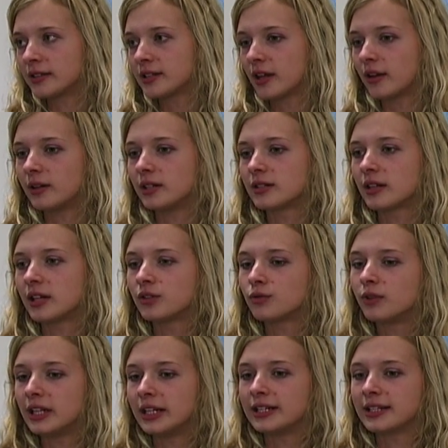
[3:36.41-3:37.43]
So it's, it's
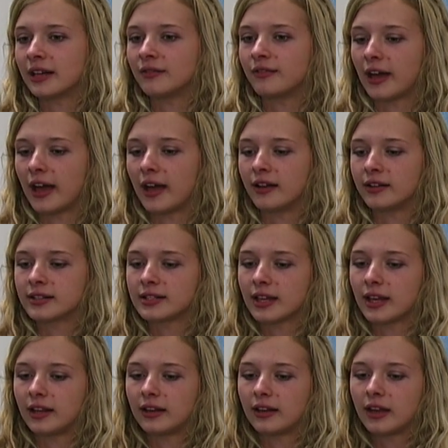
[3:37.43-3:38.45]
really diverse
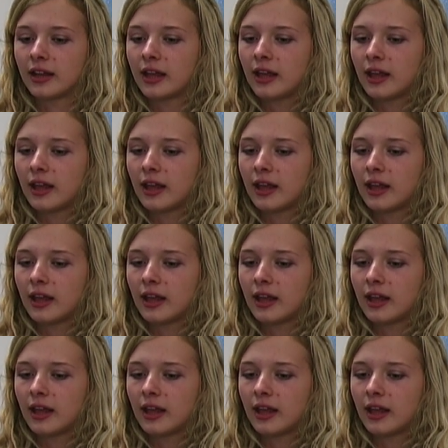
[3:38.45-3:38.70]
and